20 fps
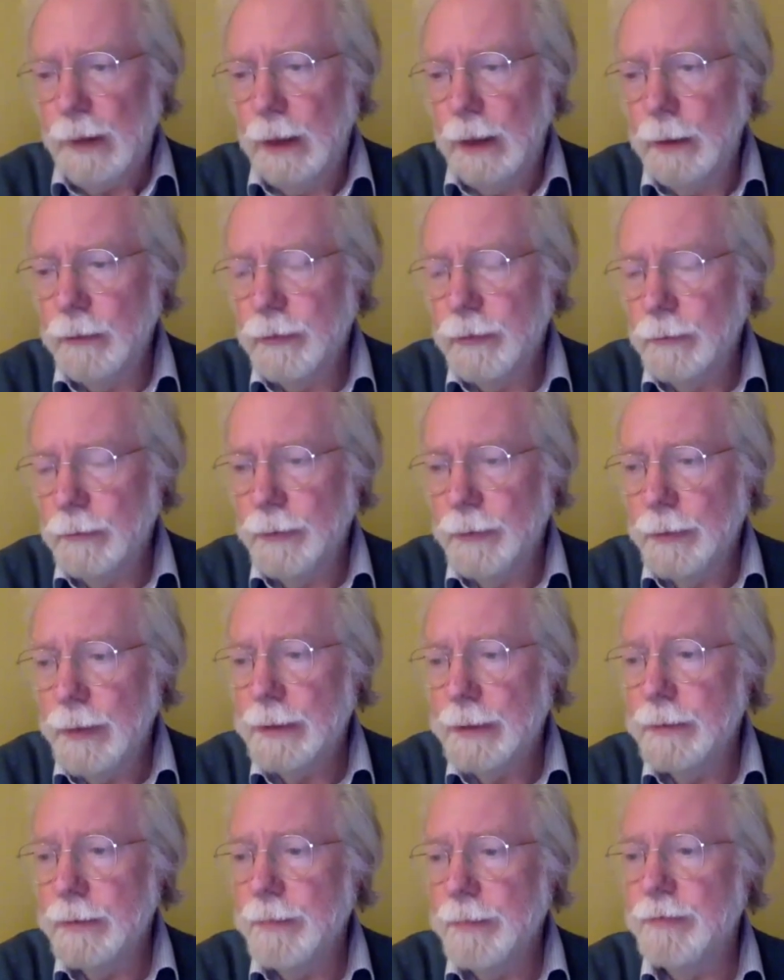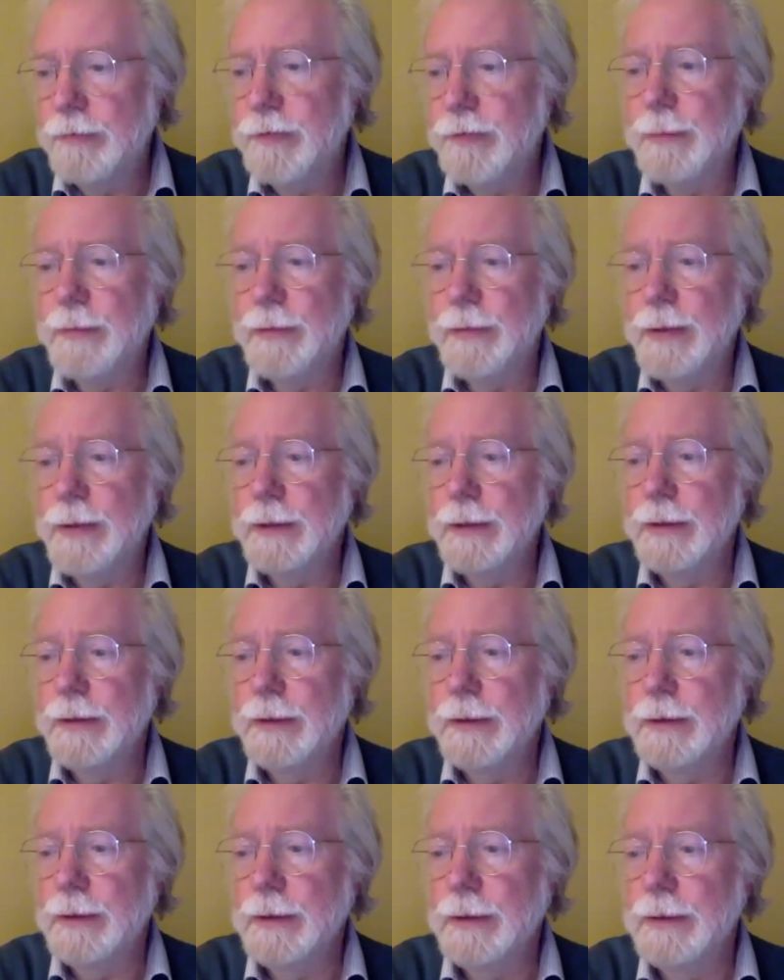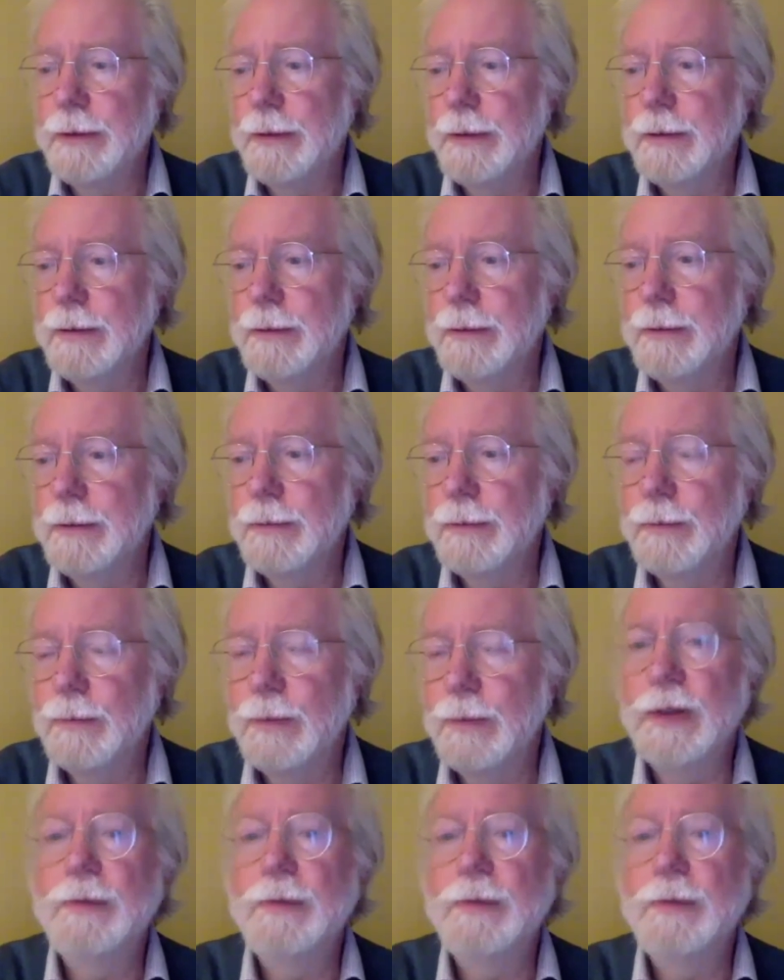I was in Rwanda in February, and one